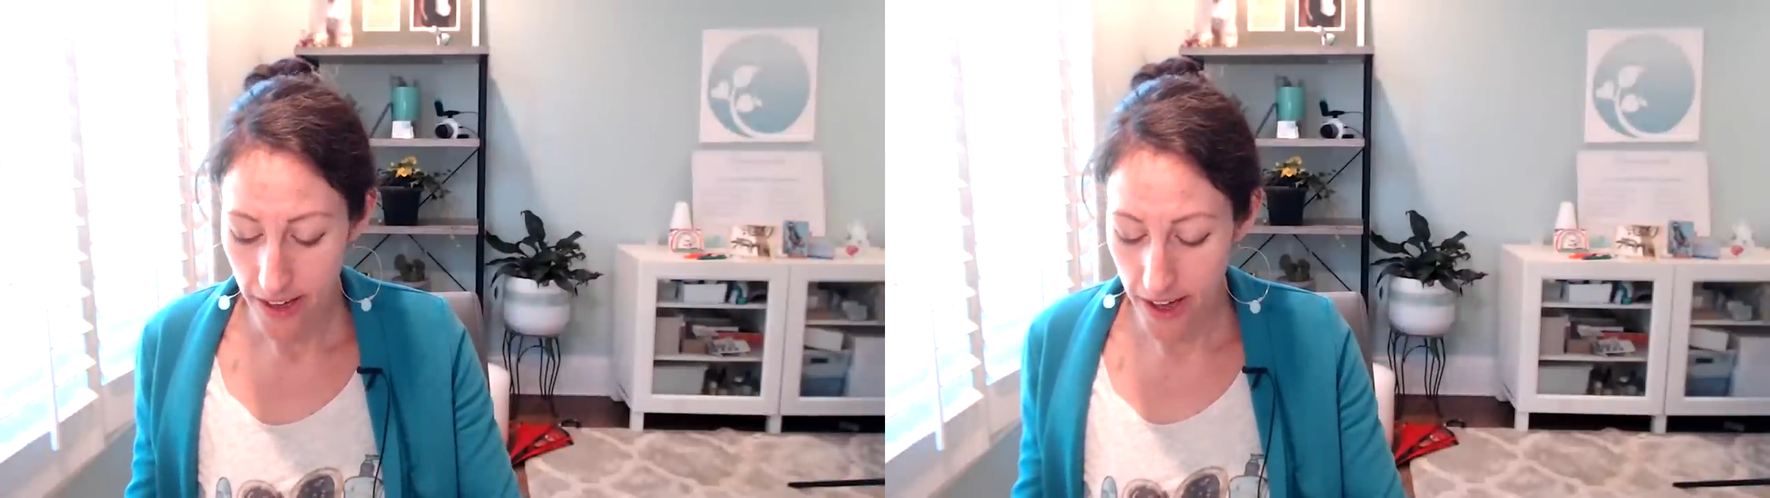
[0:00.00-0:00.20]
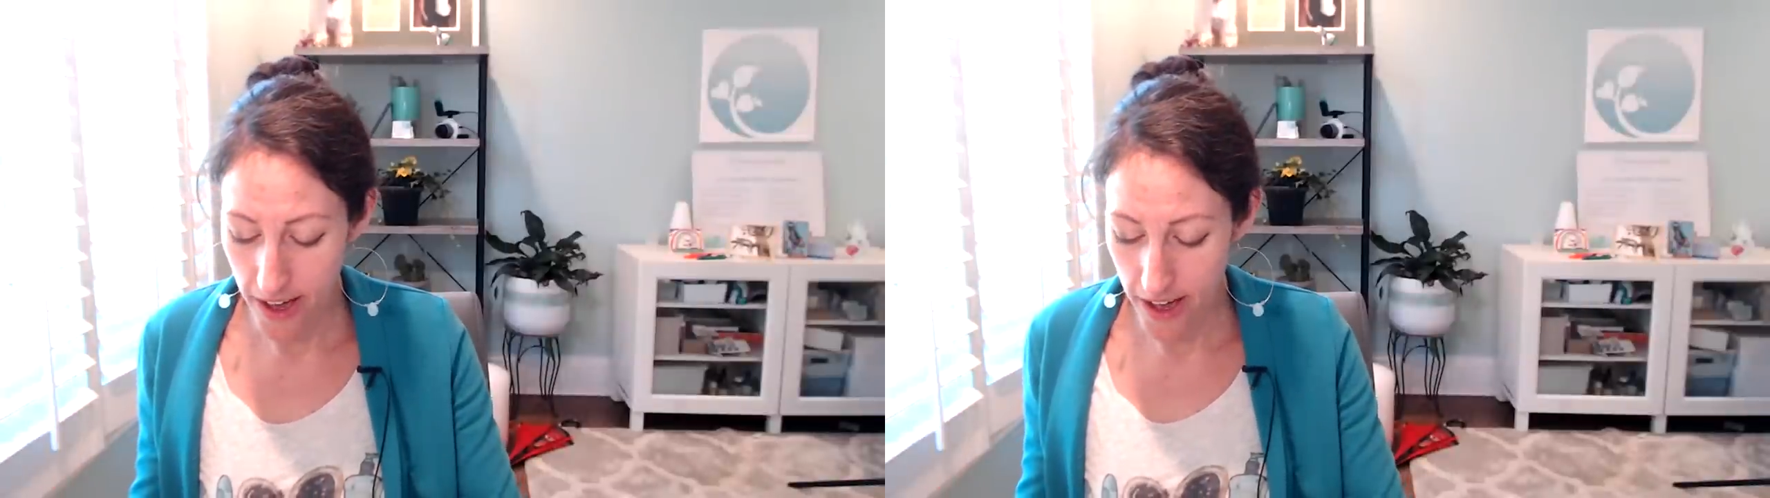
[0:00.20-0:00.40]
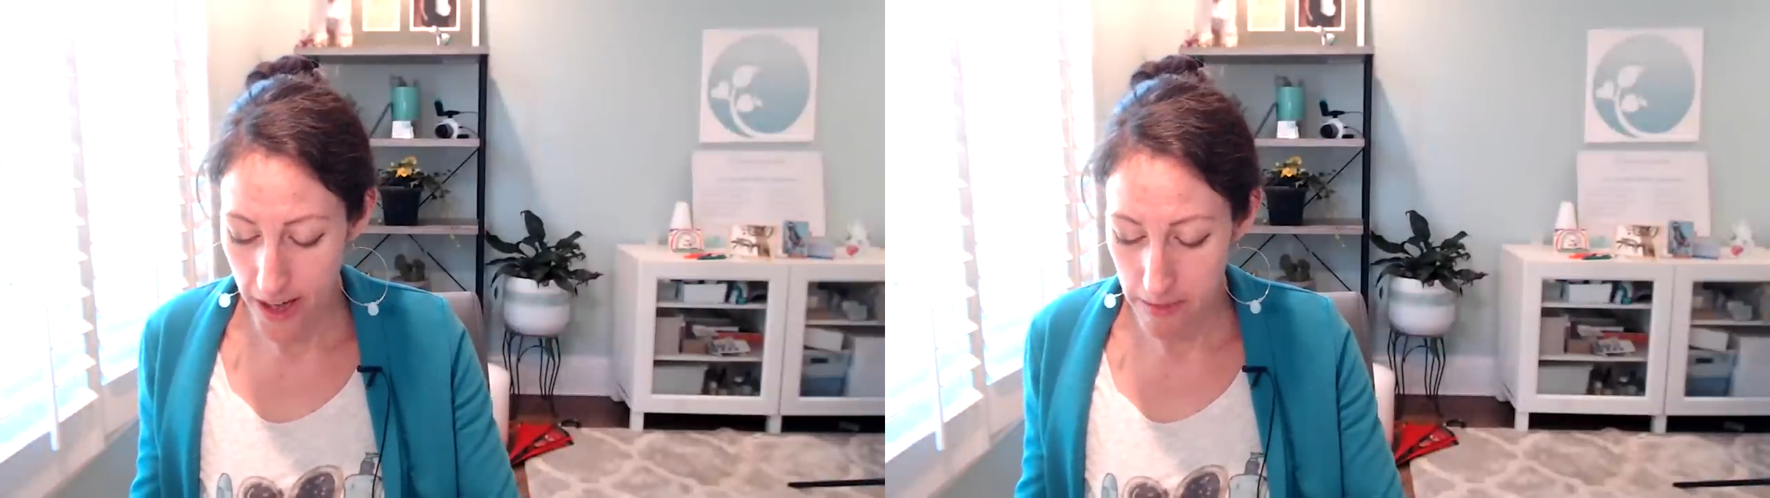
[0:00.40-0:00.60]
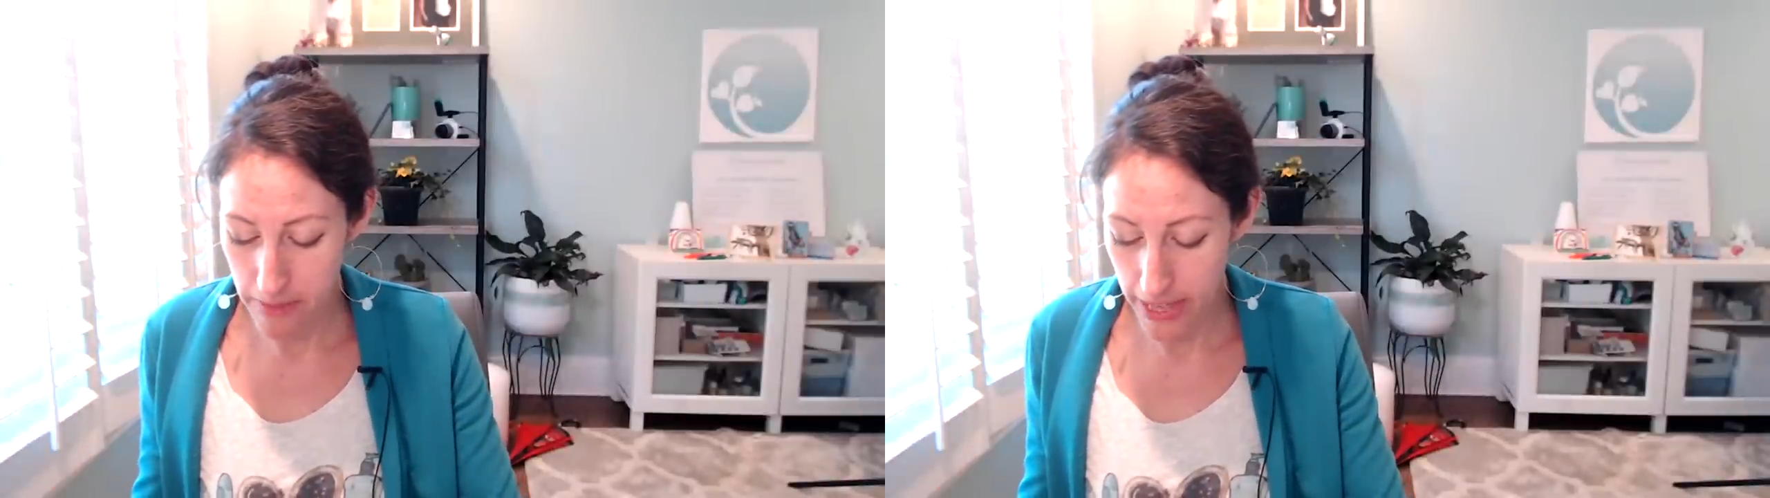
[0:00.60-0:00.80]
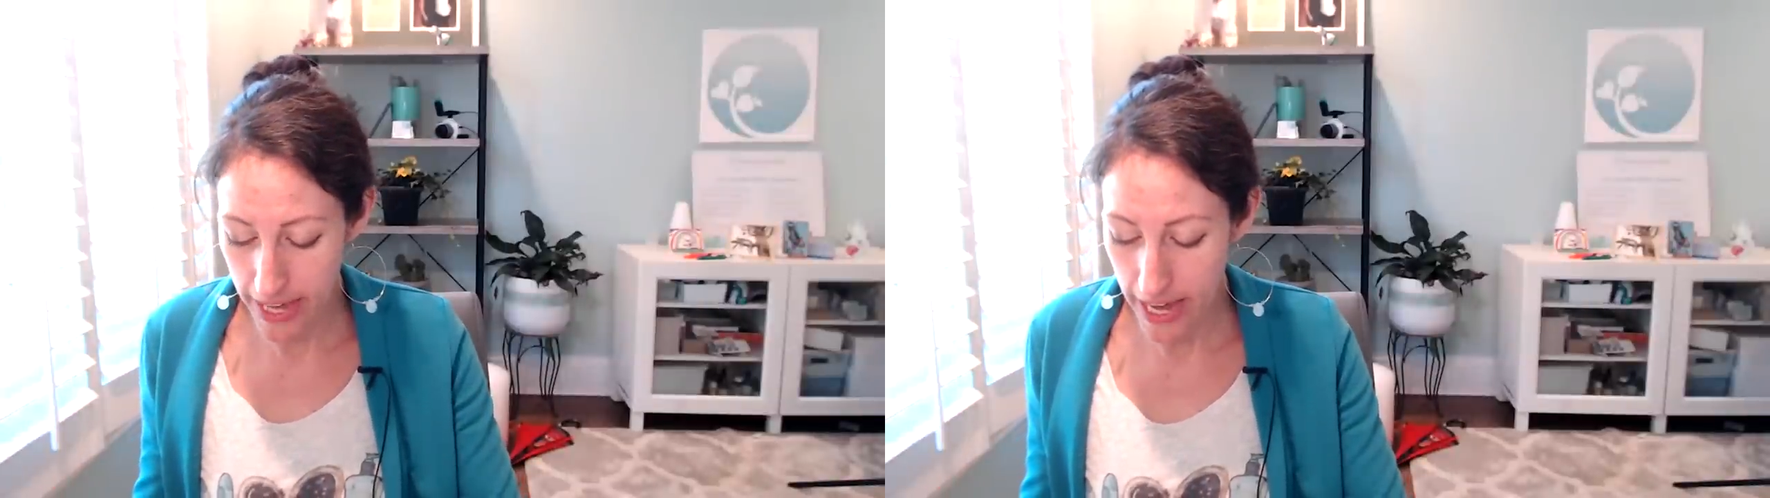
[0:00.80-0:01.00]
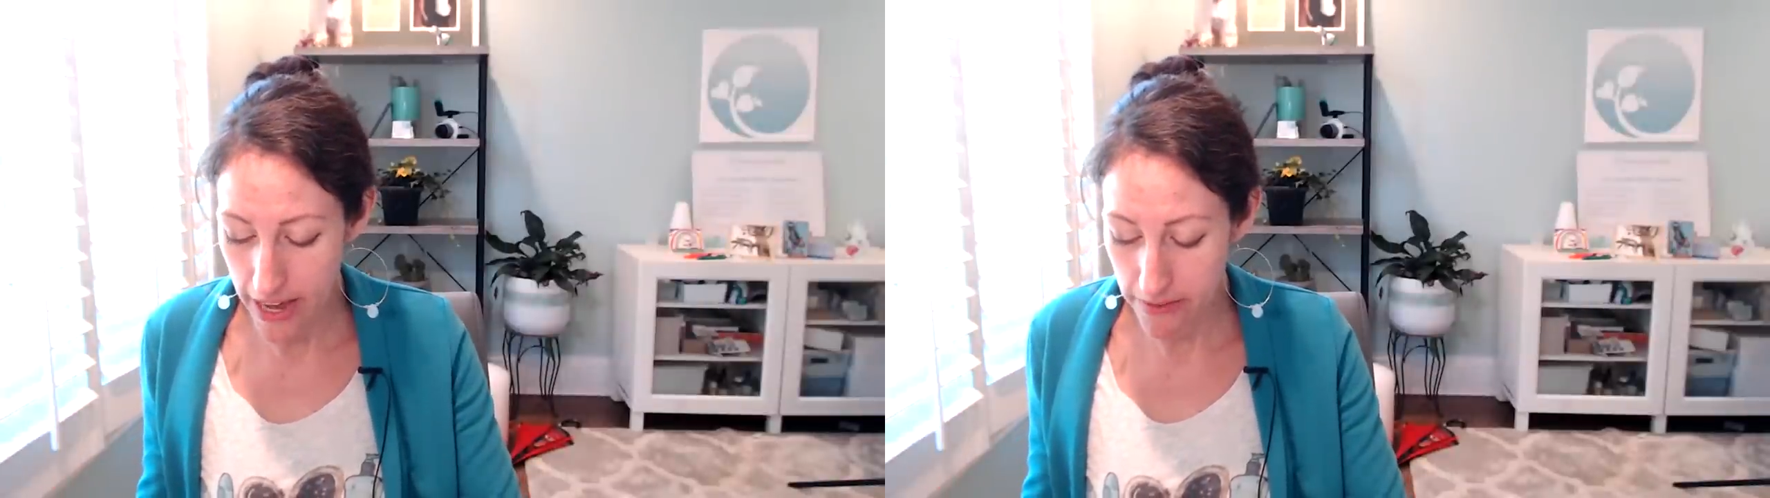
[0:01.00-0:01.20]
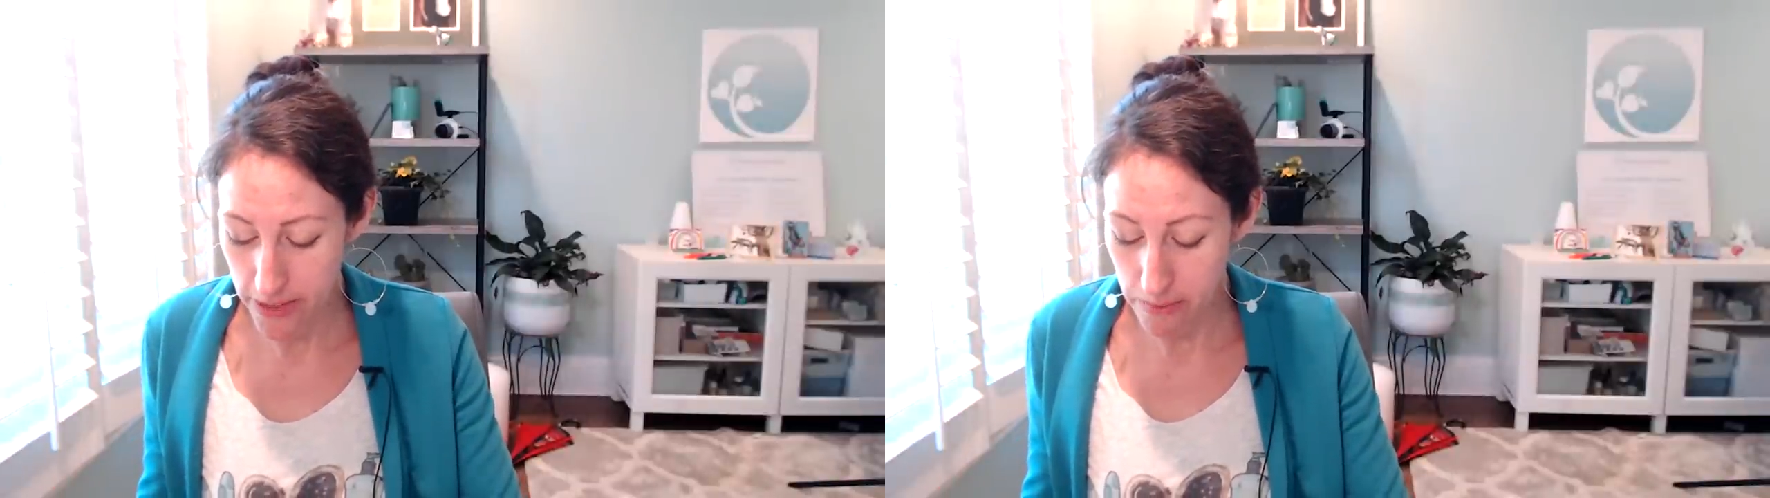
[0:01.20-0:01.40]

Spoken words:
They have the